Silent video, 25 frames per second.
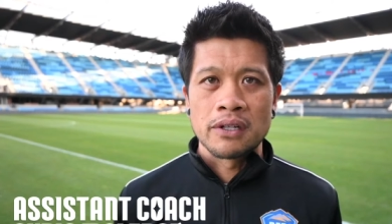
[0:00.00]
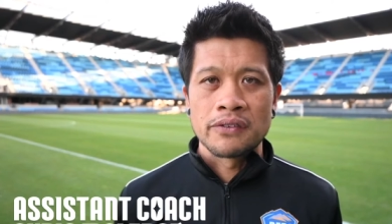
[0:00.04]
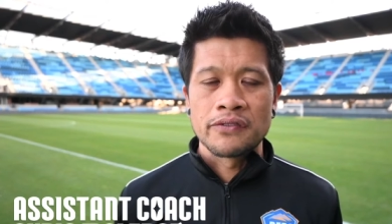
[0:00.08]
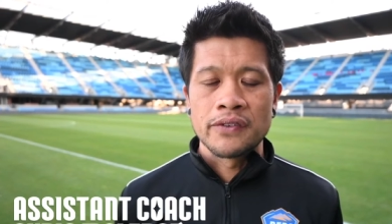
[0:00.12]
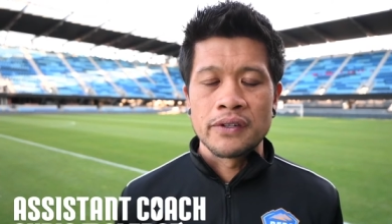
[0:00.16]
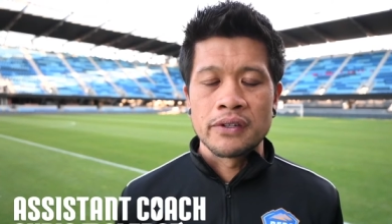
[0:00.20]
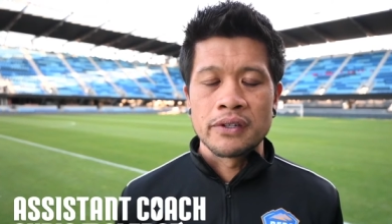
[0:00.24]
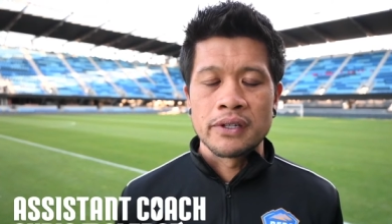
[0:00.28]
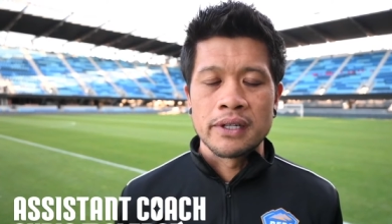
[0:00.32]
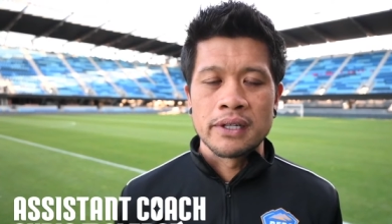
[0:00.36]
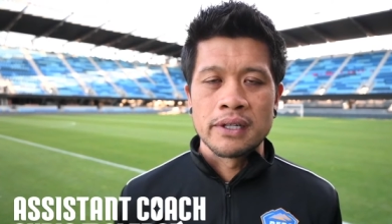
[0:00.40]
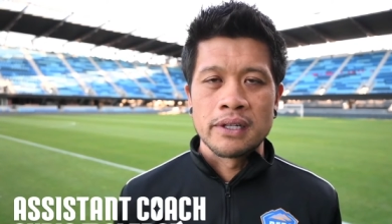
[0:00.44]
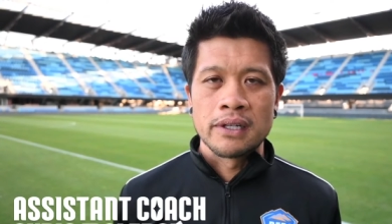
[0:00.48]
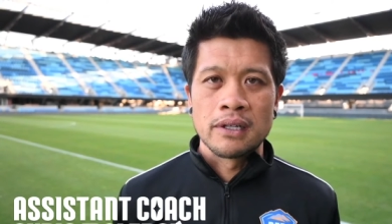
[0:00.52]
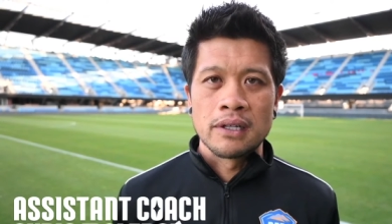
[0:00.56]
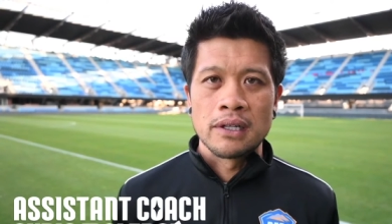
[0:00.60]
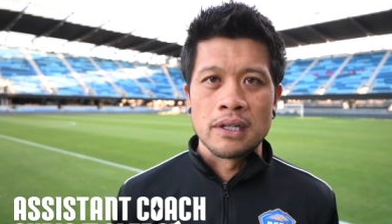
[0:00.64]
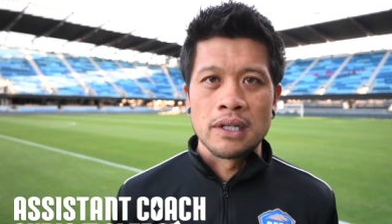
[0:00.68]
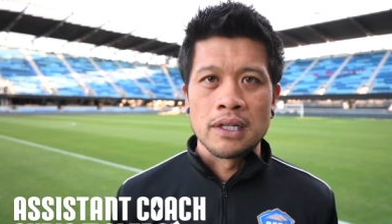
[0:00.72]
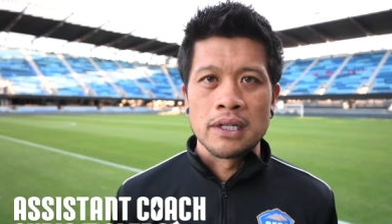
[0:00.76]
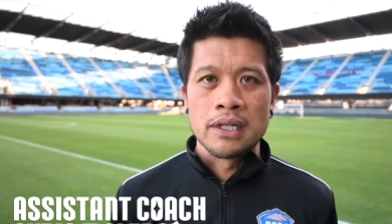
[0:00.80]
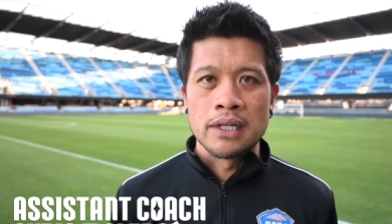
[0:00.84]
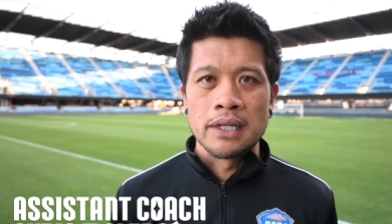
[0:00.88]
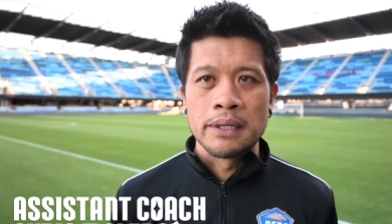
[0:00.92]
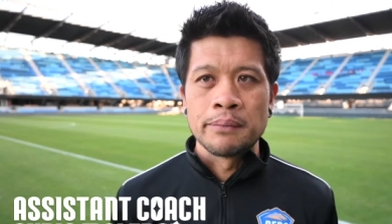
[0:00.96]
the field, and
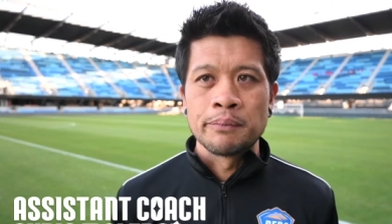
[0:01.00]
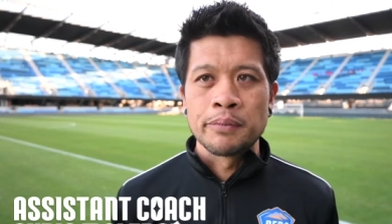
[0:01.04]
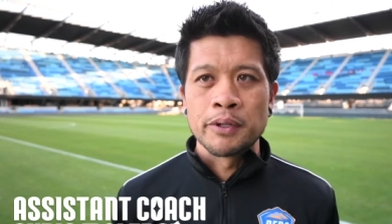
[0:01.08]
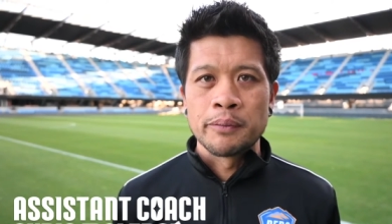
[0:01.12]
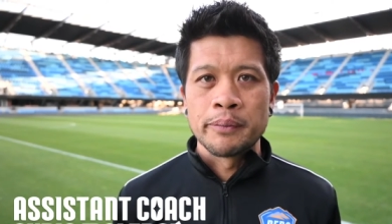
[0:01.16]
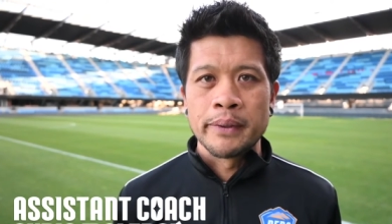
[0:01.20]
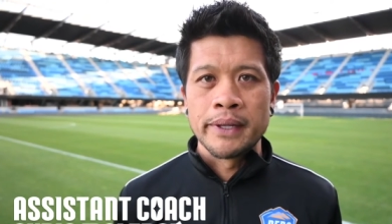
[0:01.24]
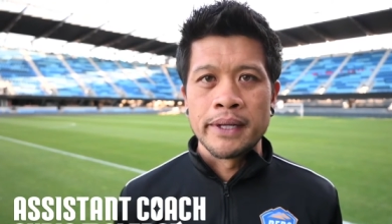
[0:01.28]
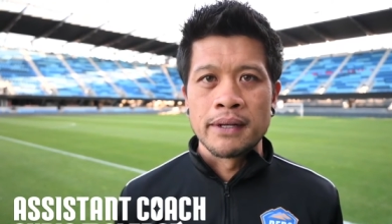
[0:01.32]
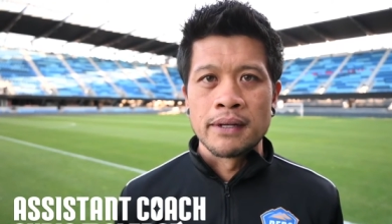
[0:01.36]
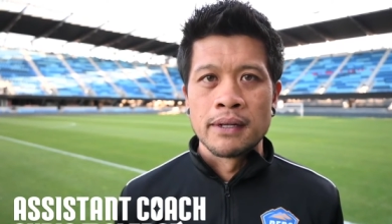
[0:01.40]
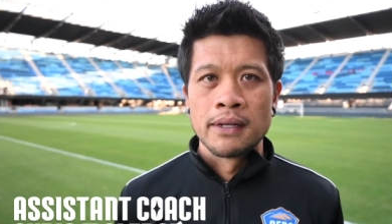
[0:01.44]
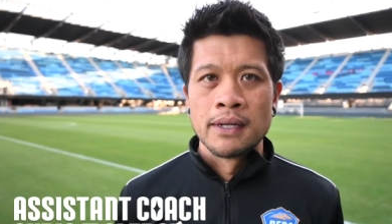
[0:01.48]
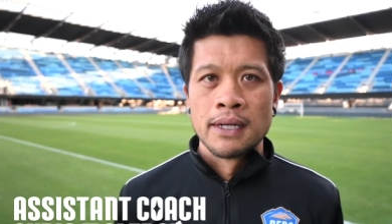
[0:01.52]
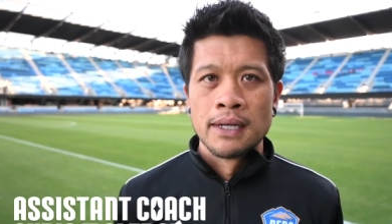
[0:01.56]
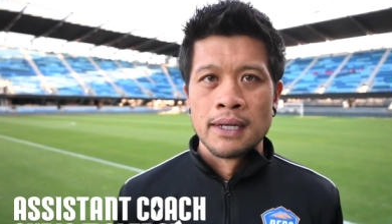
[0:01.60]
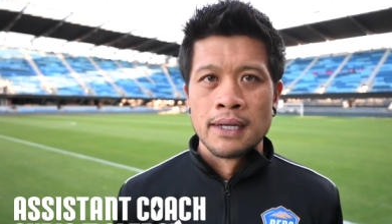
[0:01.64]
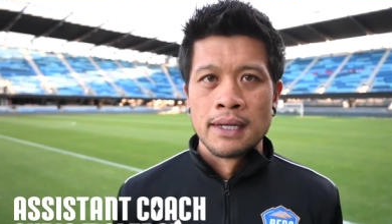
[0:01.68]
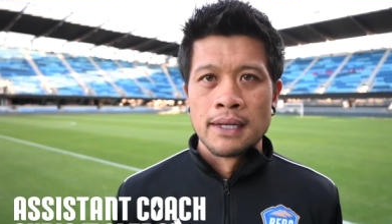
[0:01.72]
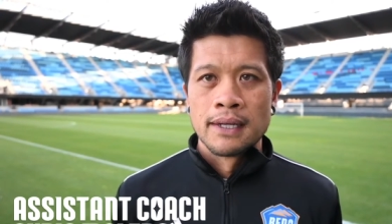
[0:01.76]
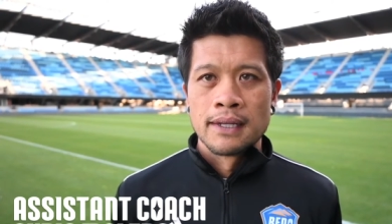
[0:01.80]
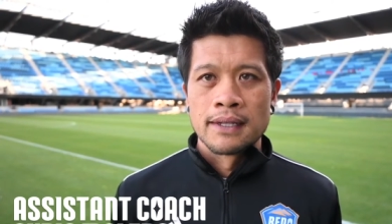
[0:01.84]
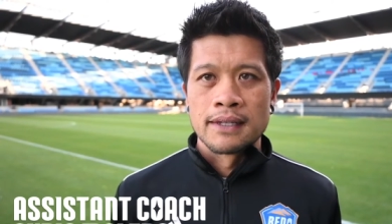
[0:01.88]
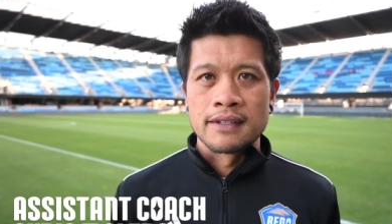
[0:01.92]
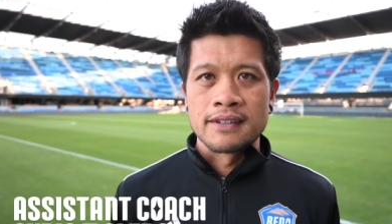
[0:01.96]
implement
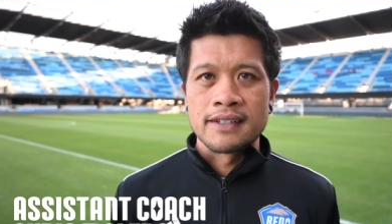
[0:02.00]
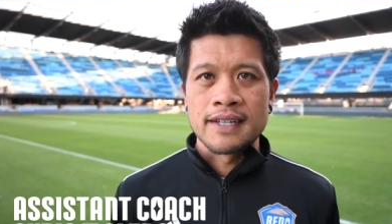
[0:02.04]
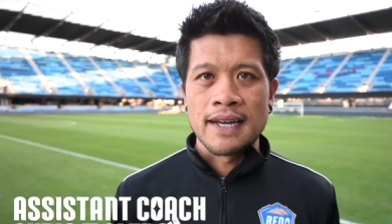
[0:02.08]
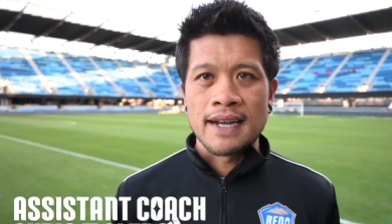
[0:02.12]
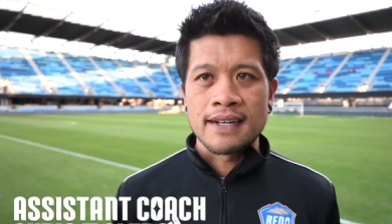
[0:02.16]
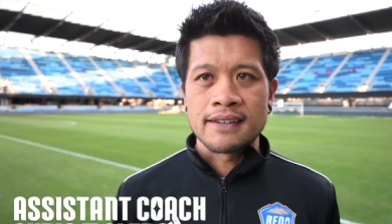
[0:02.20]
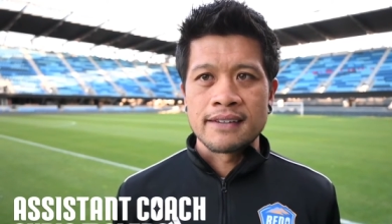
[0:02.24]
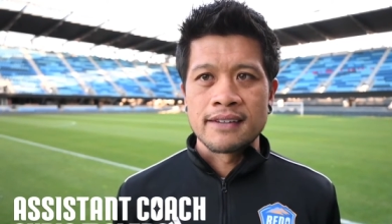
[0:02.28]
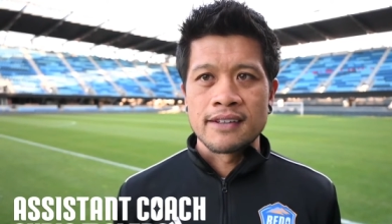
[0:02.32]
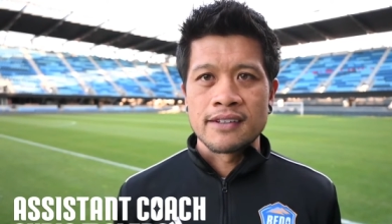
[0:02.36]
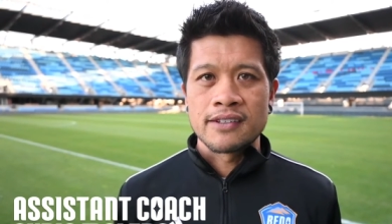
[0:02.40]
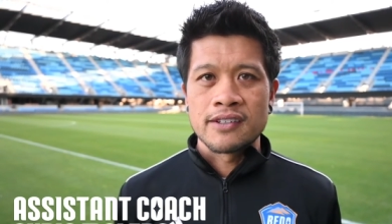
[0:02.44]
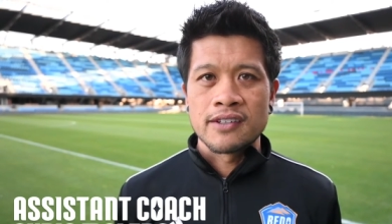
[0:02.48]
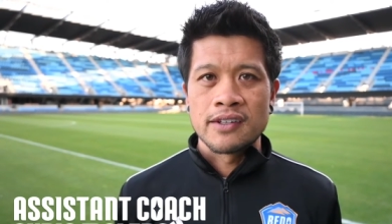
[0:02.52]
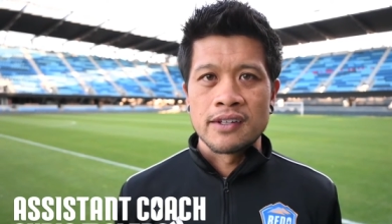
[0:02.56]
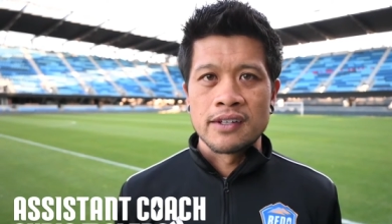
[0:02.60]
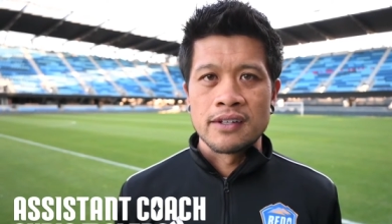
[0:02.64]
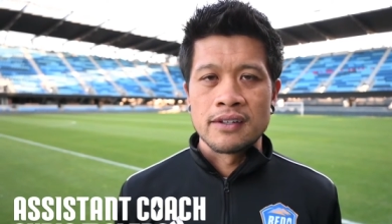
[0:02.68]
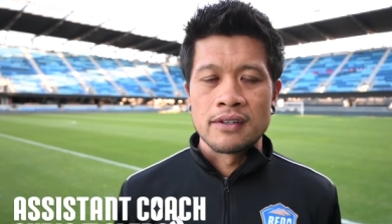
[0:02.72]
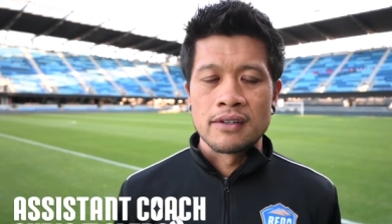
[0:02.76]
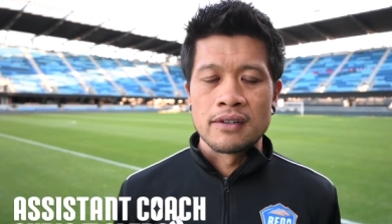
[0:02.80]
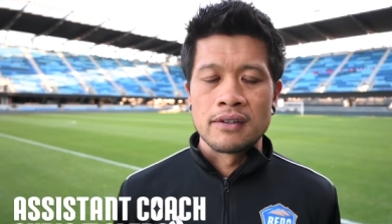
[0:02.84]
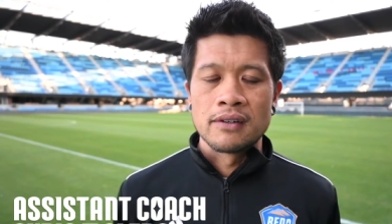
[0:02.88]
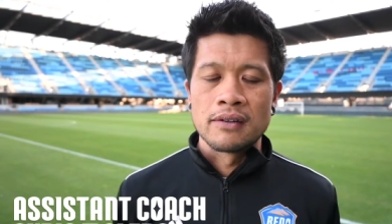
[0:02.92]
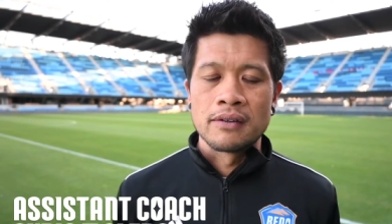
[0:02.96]
the tactics
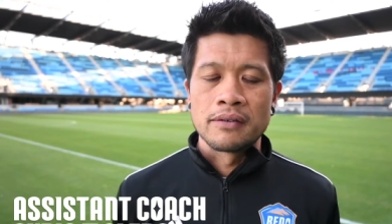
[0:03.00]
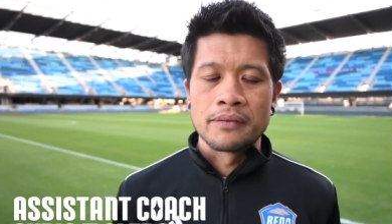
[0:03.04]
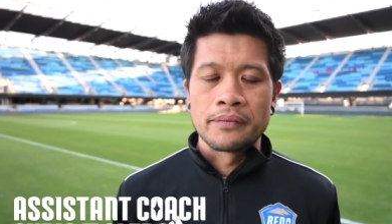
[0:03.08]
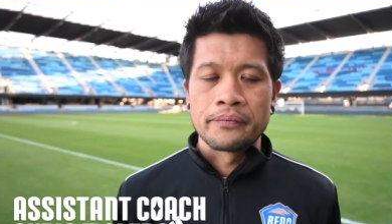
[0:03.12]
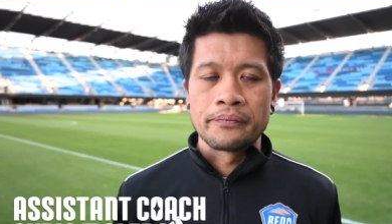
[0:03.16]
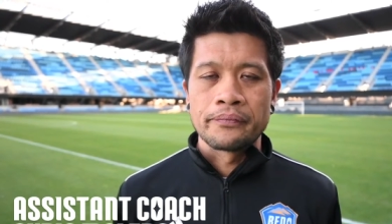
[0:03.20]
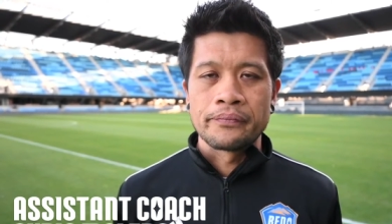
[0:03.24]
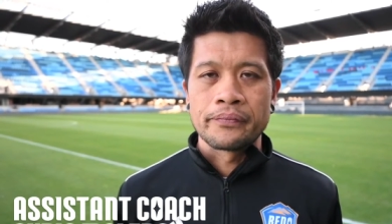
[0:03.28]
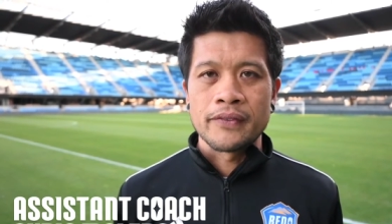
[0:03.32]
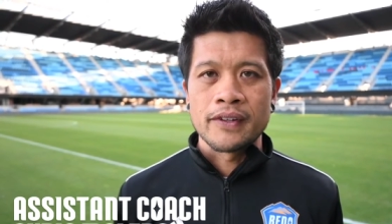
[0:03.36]
and